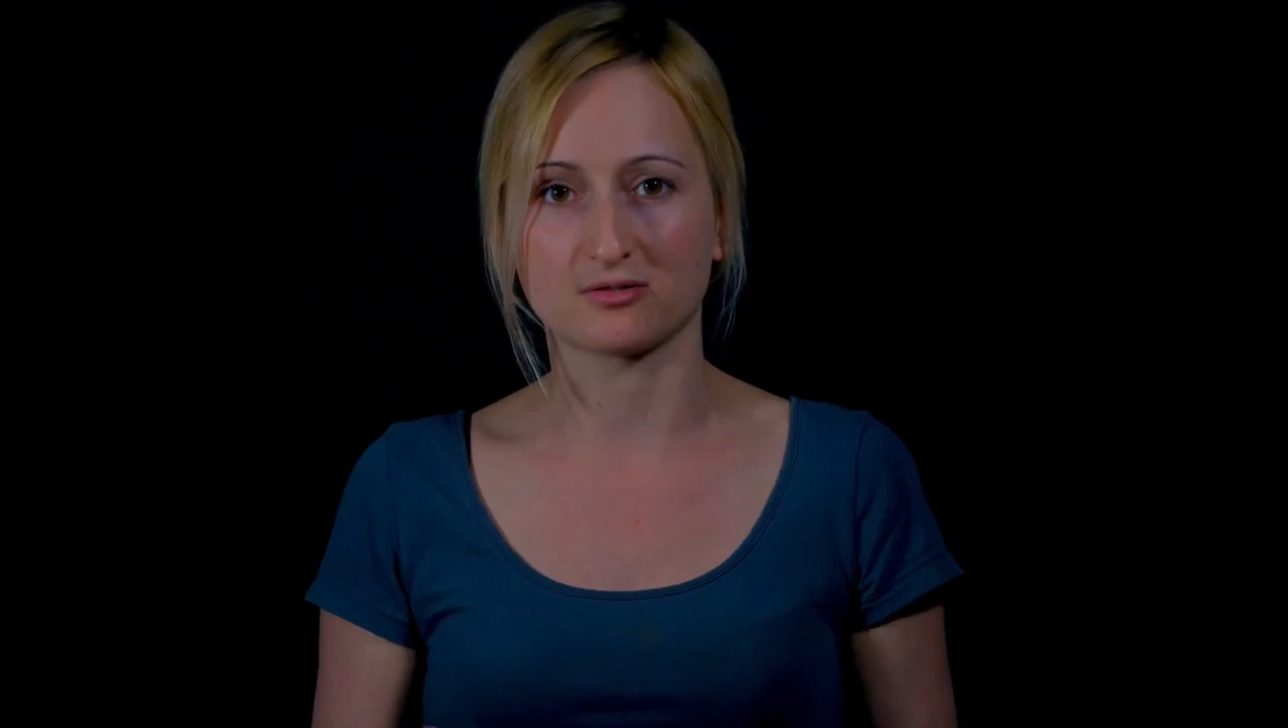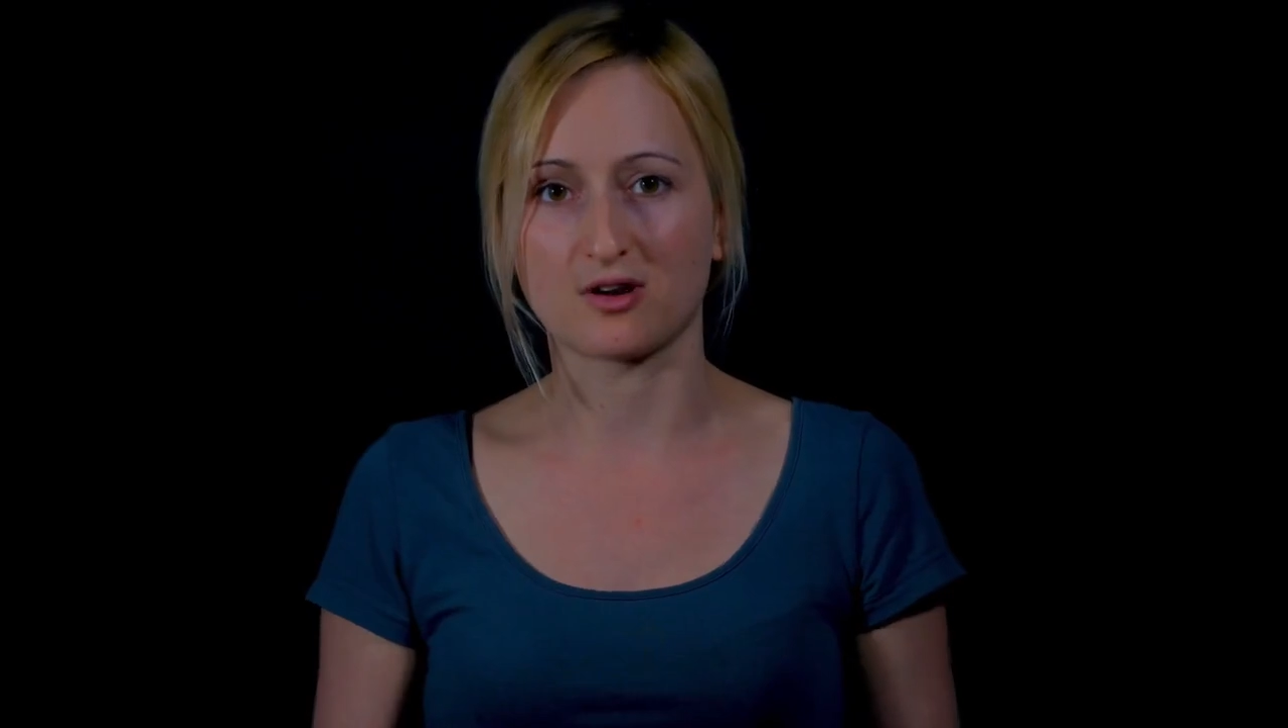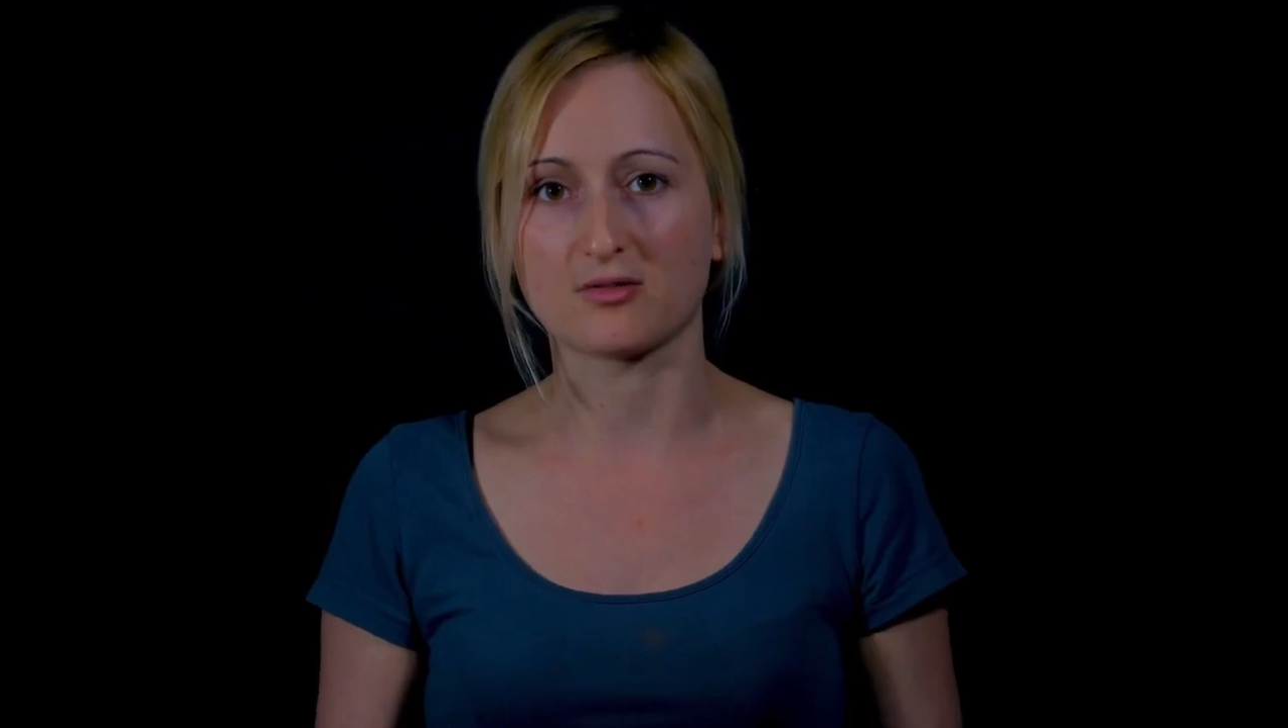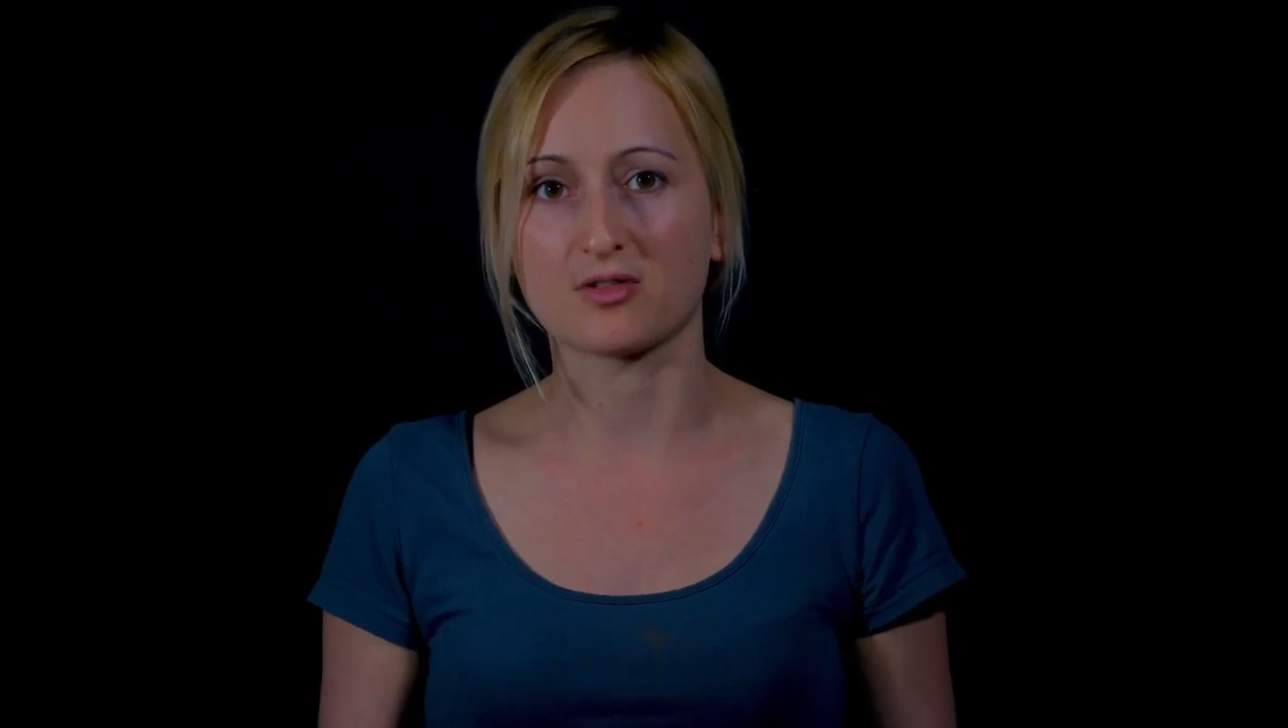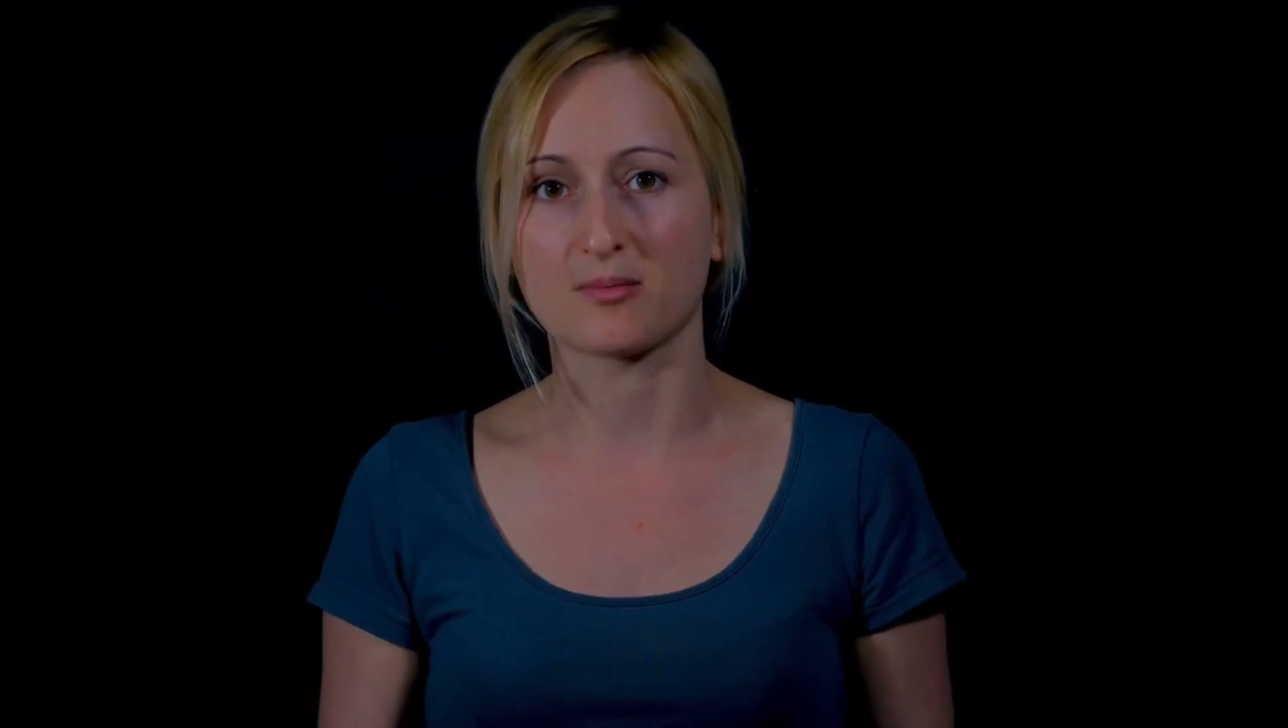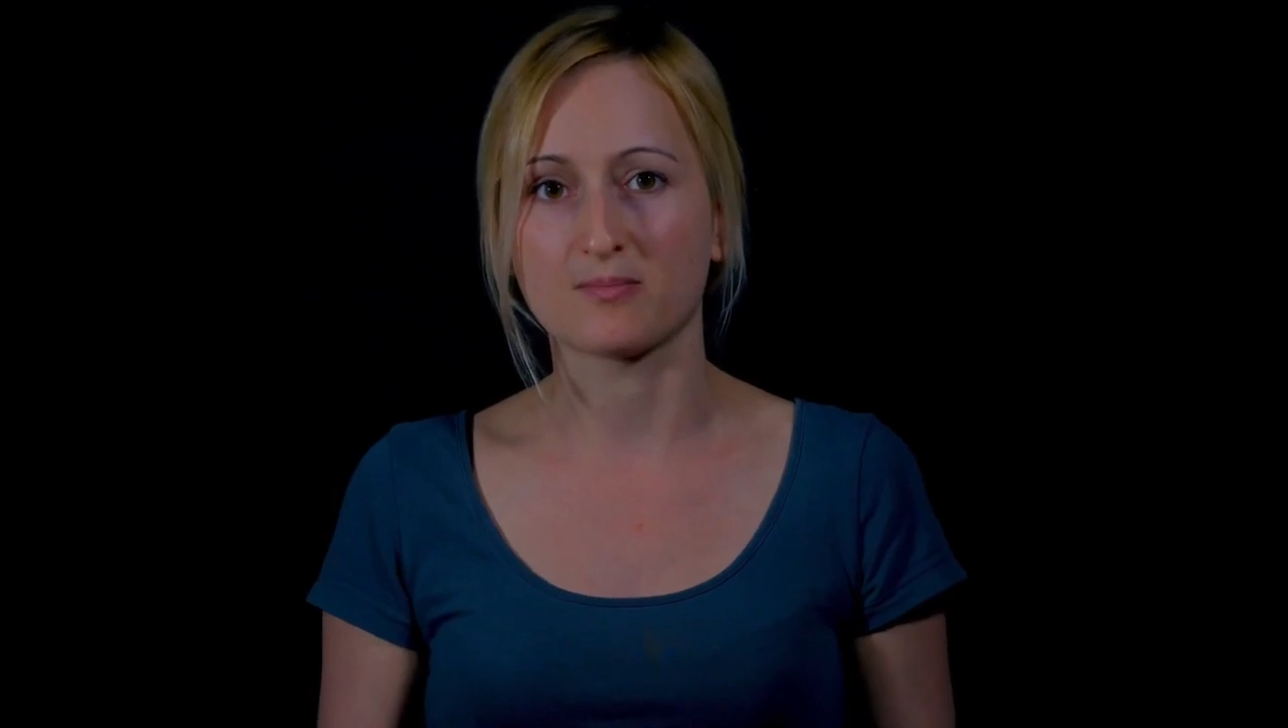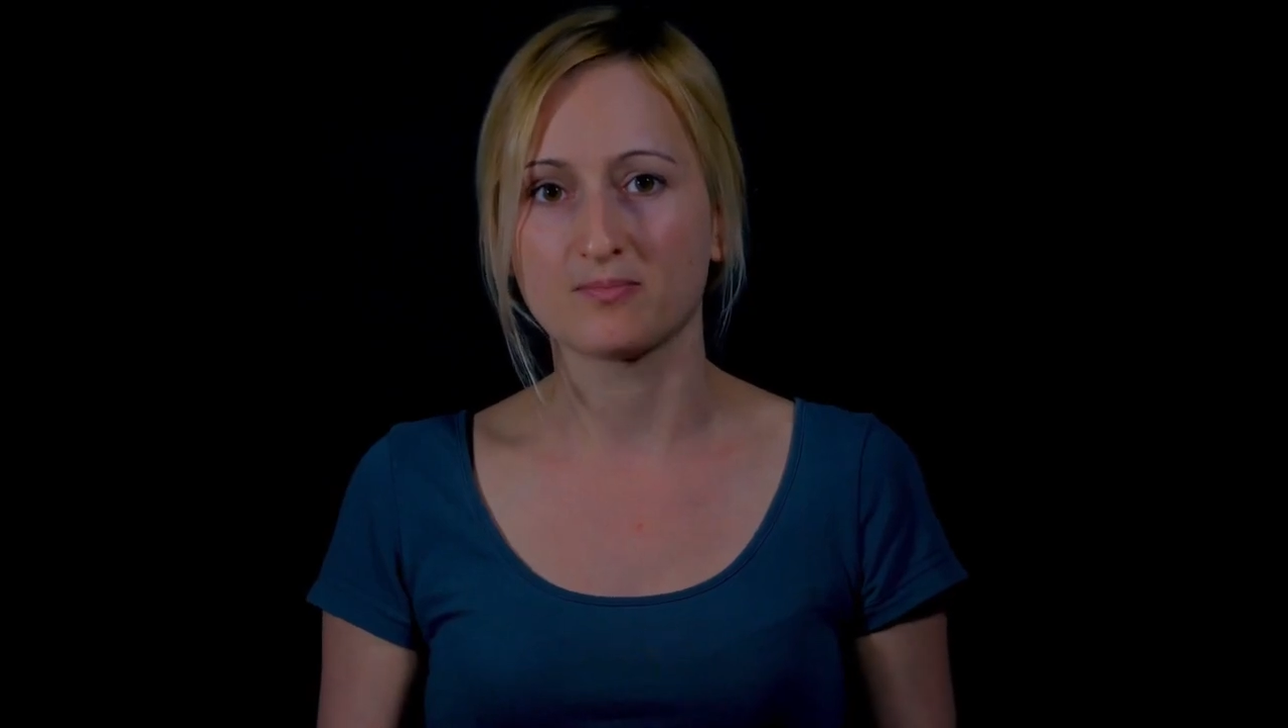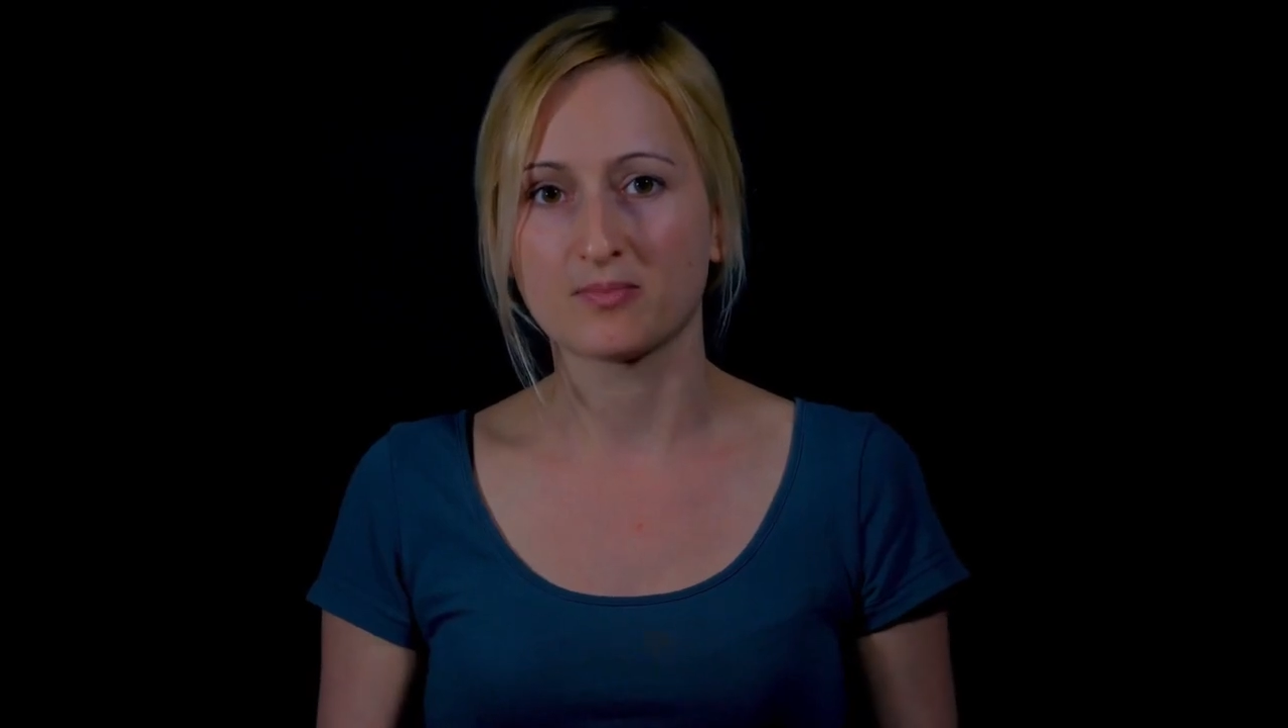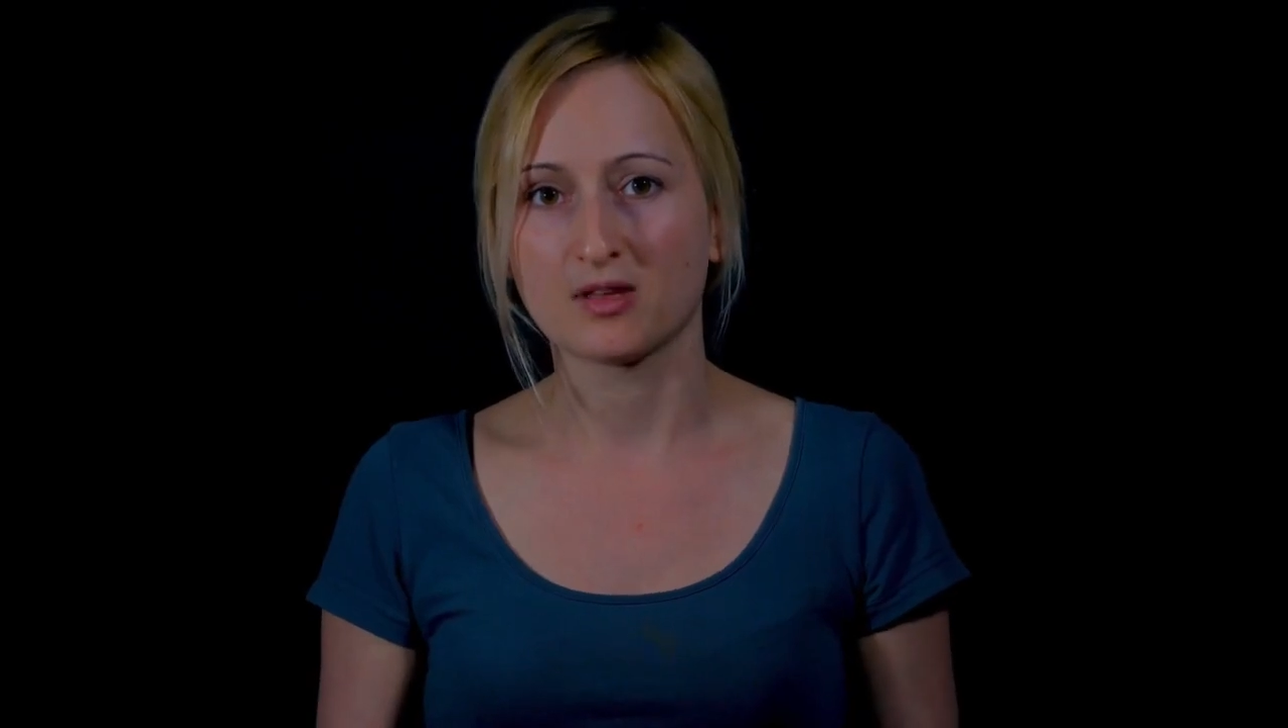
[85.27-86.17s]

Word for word: around them.